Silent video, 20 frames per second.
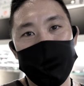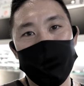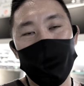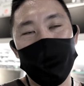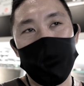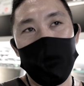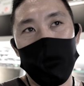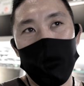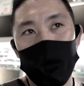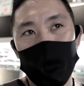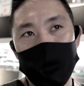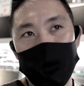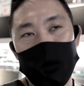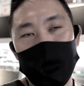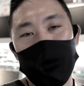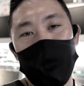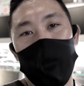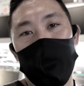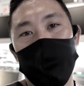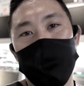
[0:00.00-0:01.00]
So the
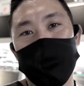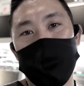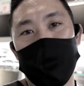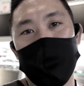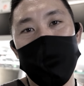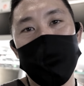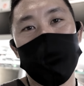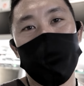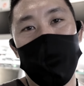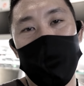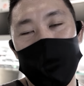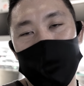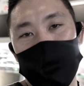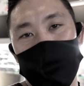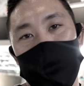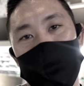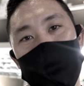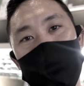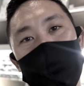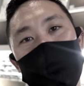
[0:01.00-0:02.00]
process of recycling is very
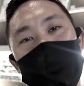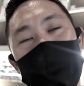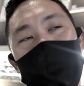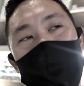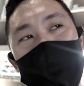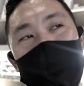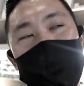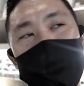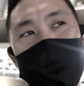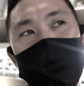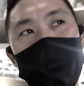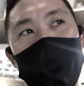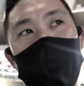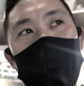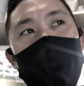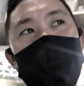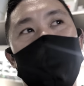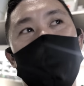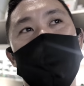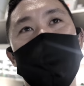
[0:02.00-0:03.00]
expensive. So I guess you
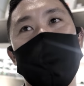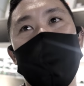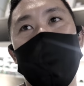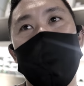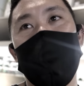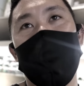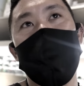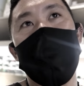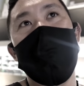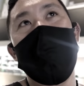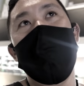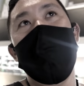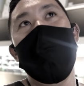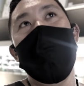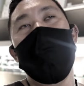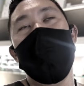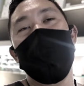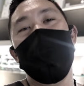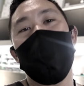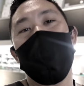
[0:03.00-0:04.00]
all have to understand that
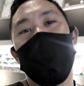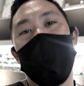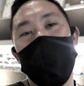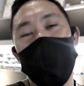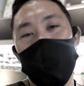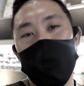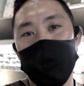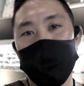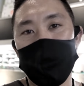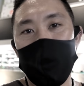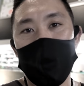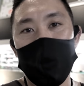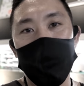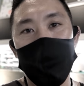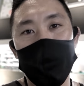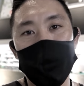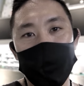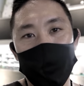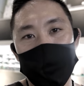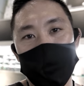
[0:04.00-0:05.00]
if you're buying a
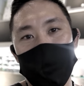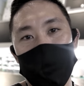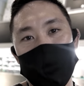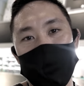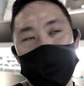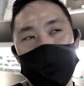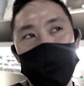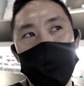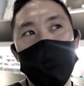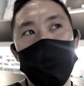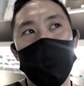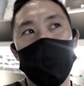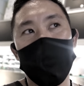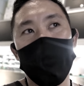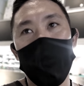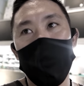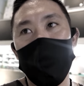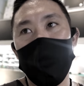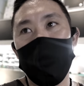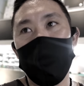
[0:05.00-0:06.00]
recyclable goods, it's actually you're
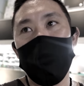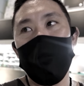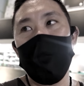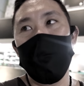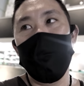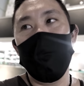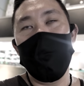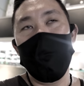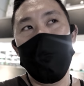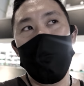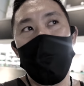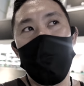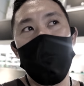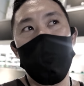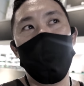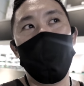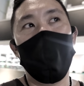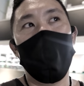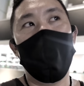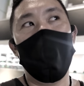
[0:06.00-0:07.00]
doing it
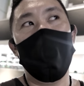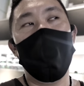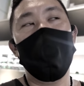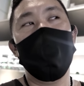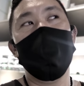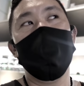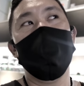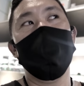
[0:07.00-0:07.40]
for